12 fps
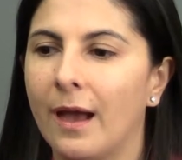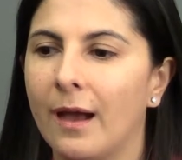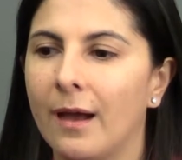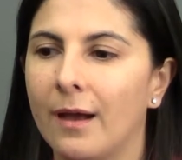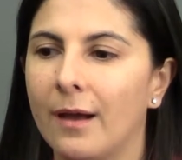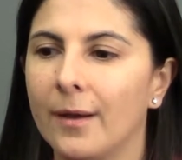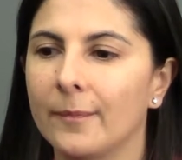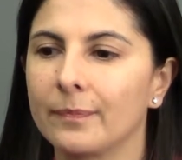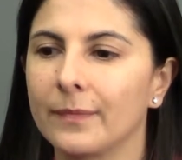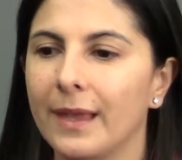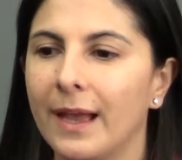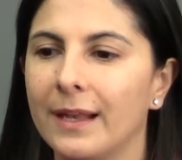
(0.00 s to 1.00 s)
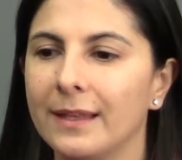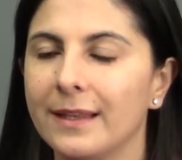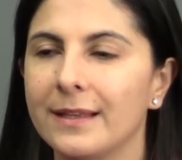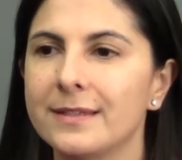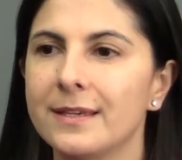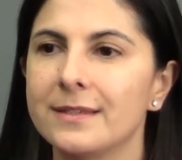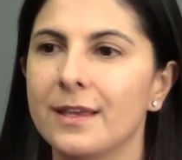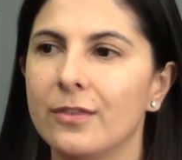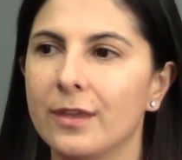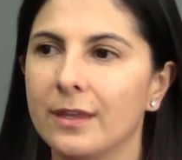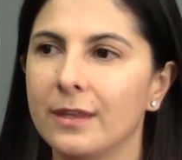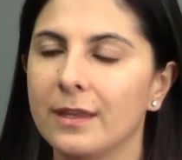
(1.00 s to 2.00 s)
Um, and in that sense,
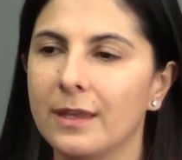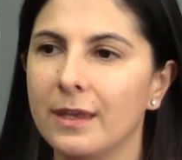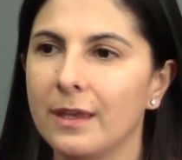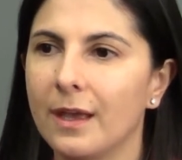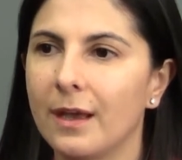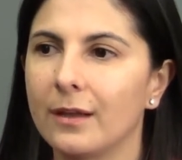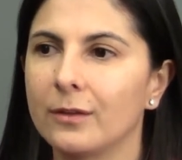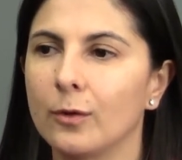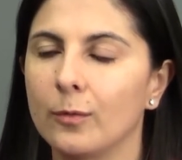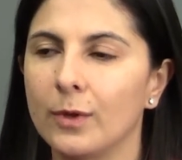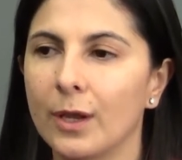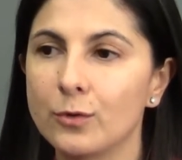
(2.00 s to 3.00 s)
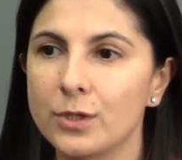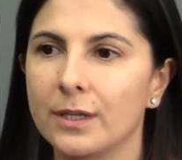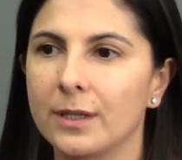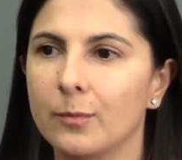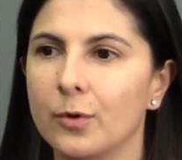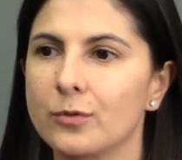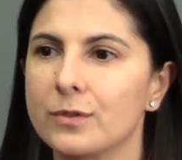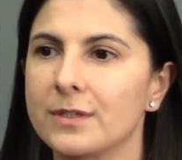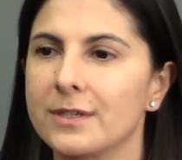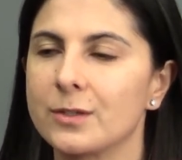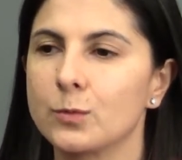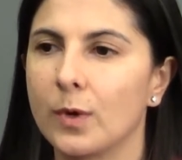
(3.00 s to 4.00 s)
I think the, uh, the negotiating
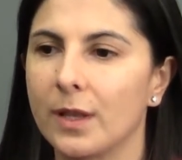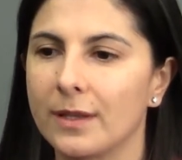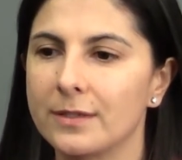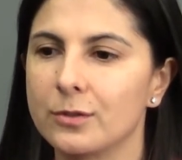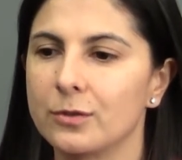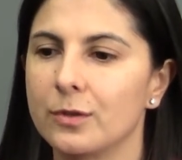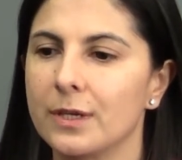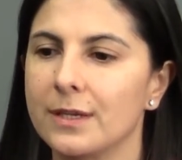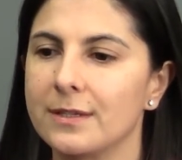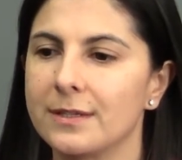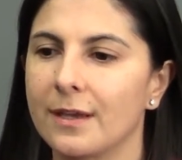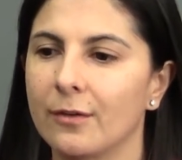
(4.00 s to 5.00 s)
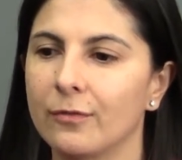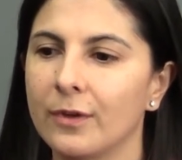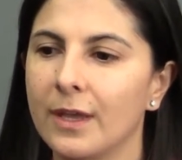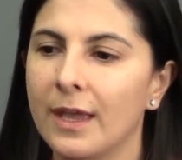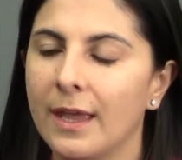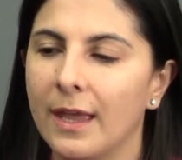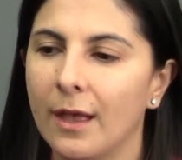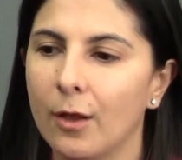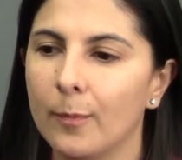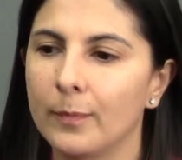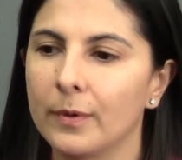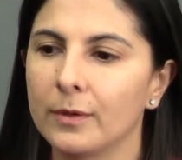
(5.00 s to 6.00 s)
process as well as the treaty itself
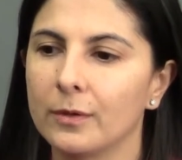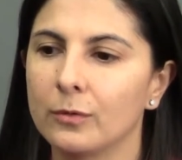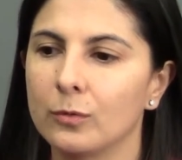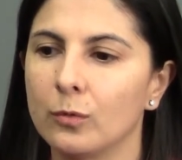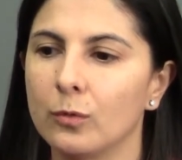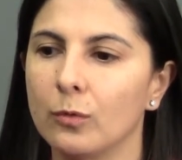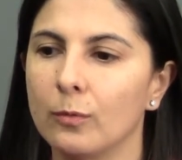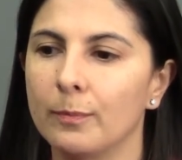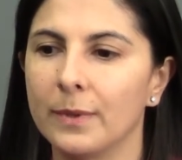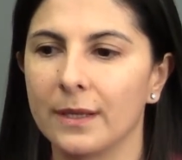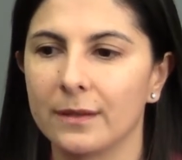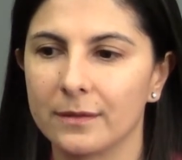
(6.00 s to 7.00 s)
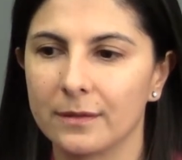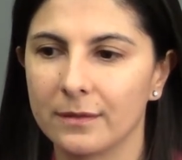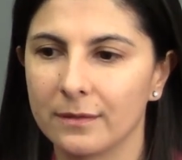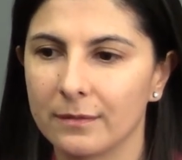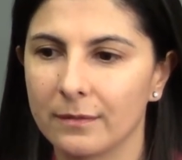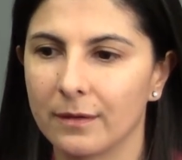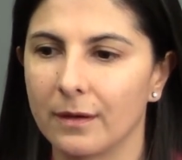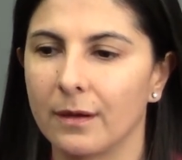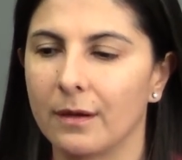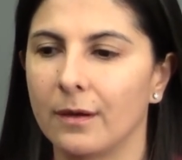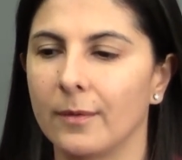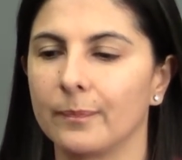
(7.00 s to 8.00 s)
help to build
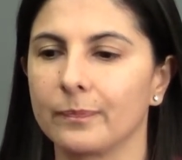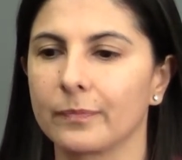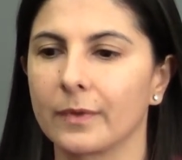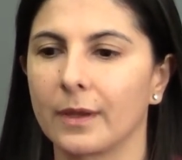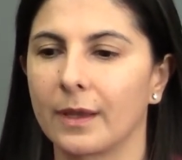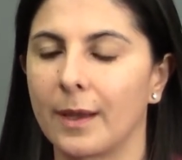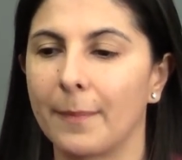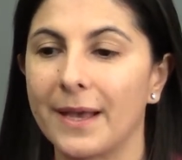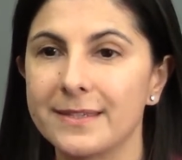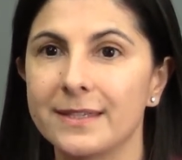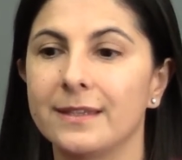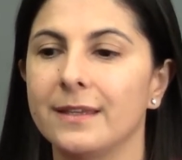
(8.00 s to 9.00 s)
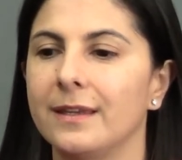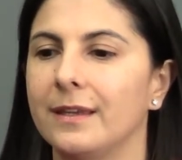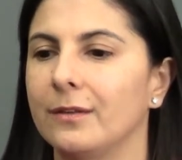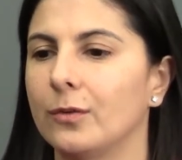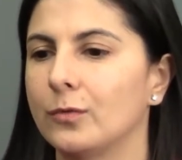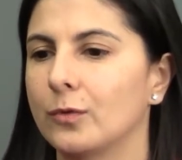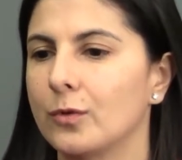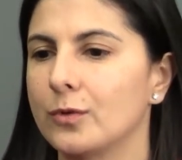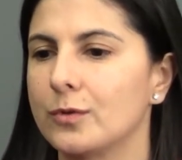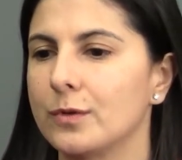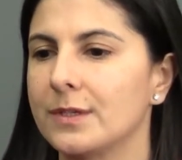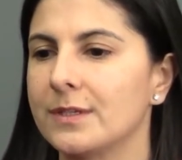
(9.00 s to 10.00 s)
um, capacity in those
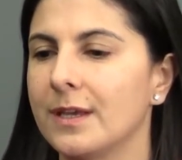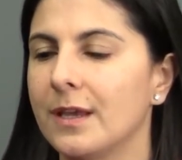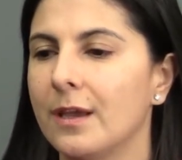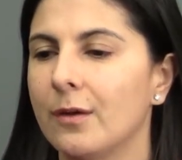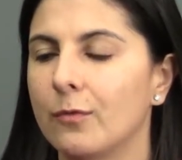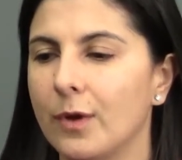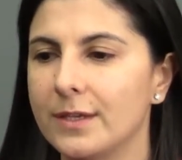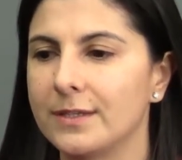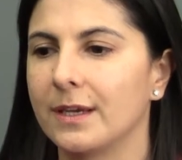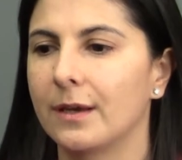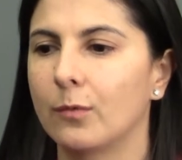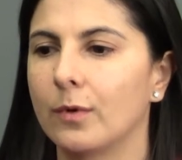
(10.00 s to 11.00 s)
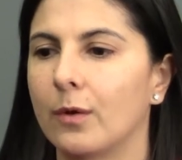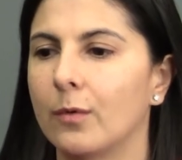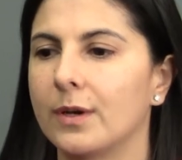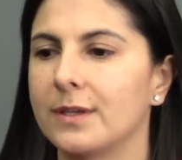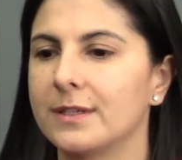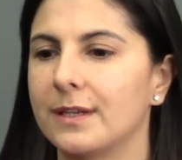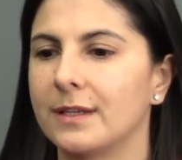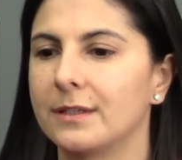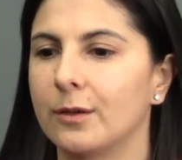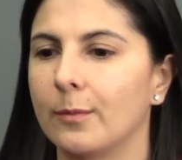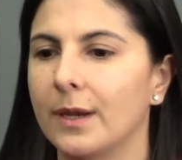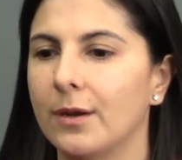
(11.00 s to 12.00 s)
countries, raising aw awareness in
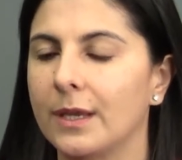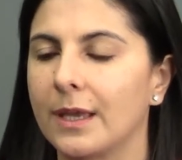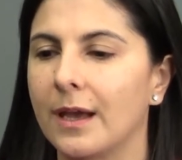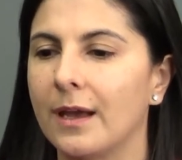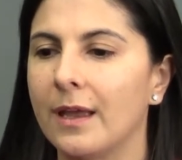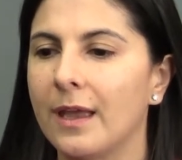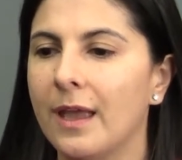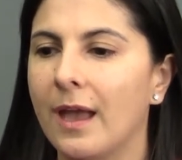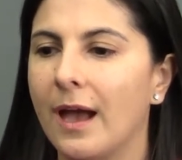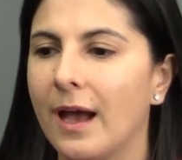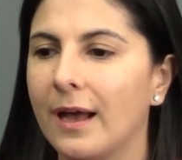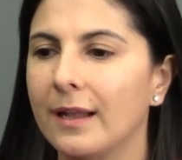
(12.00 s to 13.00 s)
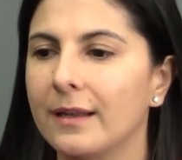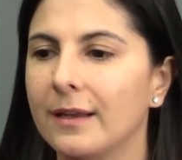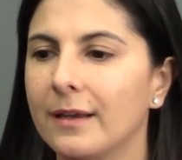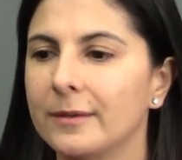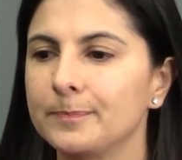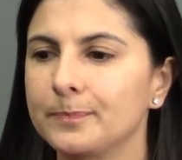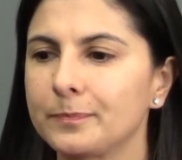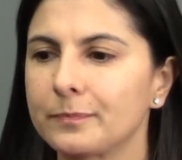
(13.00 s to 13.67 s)
Latin America. And uh,